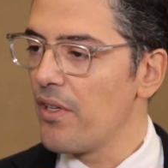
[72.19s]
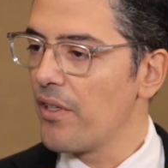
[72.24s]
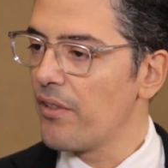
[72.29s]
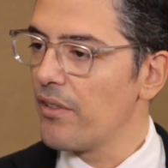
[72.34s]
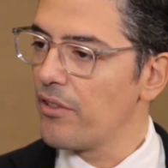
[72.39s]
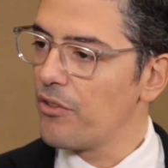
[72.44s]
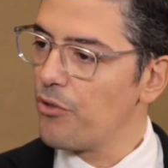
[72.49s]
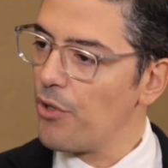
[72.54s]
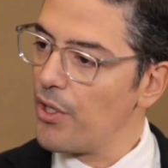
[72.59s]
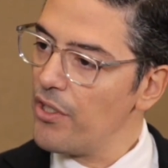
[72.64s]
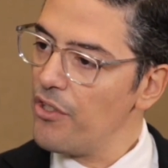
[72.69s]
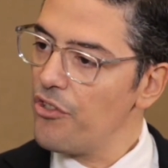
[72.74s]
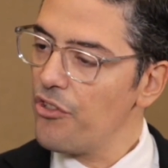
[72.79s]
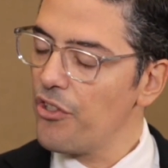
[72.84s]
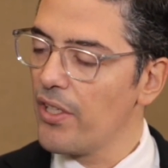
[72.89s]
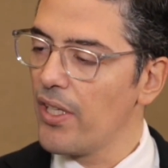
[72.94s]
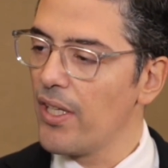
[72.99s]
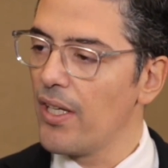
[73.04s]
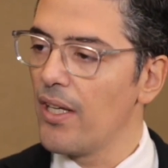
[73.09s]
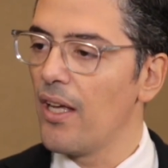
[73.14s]
There are the
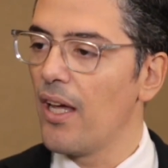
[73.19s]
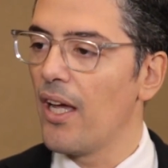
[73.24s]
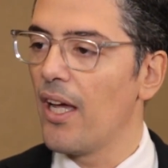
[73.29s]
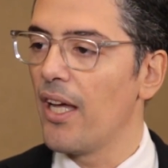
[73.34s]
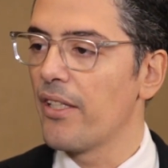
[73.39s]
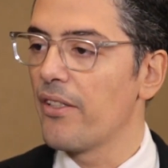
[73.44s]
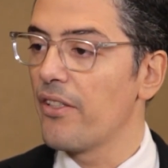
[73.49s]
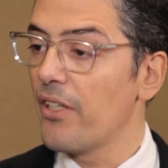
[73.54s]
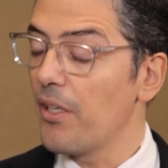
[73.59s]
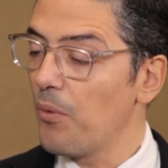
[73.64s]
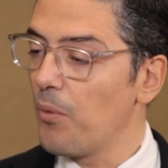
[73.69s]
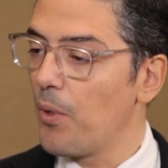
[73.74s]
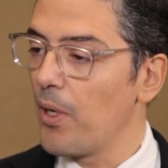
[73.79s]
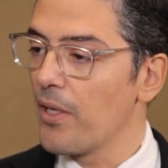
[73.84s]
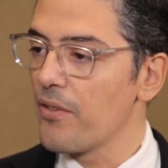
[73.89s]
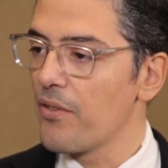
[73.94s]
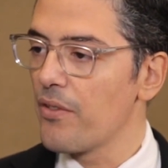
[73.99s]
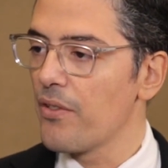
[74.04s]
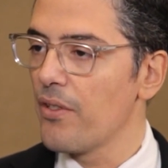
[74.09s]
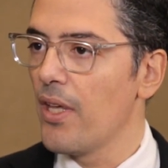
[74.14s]
traditional tier
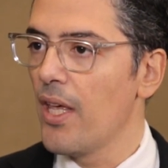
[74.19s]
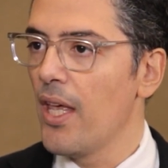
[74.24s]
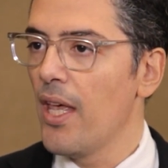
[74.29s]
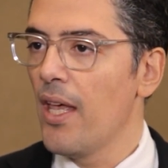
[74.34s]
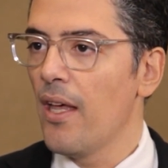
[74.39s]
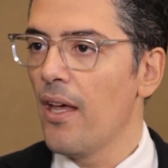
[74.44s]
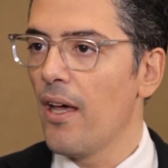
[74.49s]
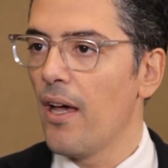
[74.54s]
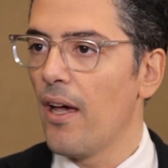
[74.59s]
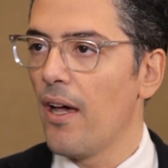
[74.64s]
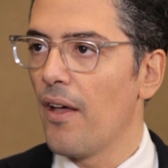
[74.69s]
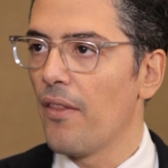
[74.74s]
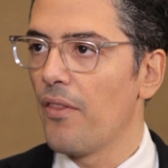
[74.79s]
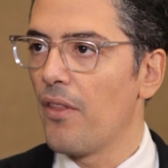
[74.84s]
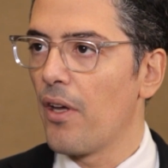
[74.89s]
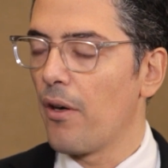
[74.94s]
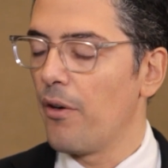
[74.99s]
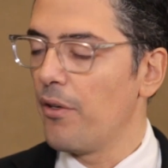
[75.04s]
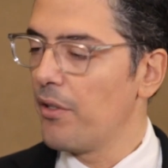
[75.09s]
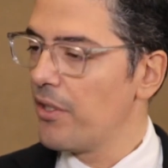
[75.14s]
ones
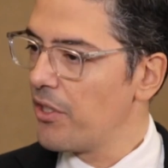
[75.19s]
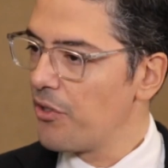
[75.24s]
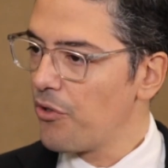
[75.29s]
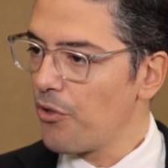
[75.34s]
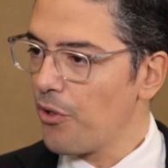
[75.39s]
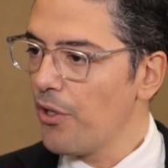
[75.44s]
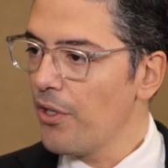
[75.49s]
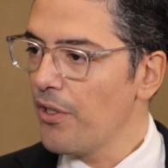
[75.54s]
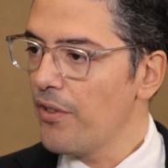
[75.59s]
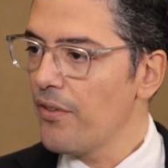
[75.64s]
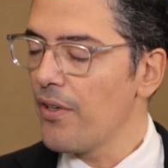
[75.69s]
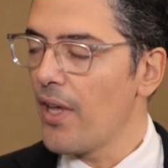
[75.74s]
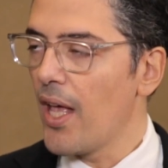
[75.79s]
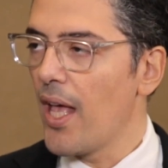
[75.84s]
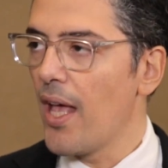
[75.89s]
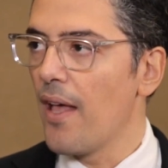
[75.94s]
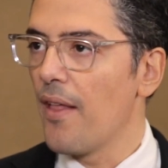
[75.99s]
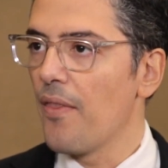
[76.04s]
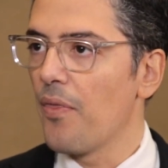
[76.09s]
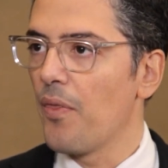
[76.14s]
that are in Detroit
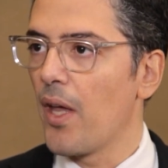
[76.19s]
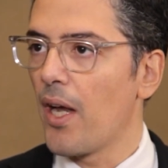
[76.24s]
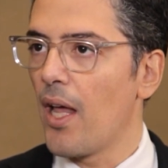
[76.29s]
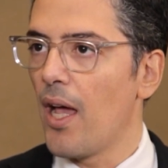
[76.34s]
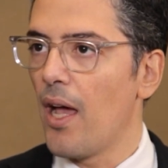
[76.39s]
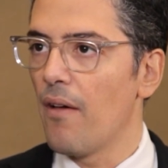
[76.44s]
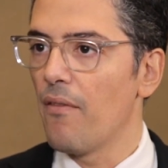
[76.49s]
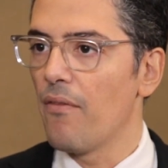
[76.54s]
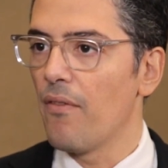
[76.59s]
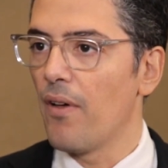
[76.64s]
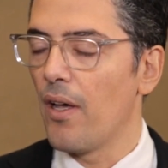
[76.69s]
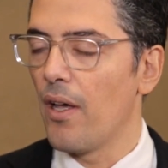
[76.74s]
and that have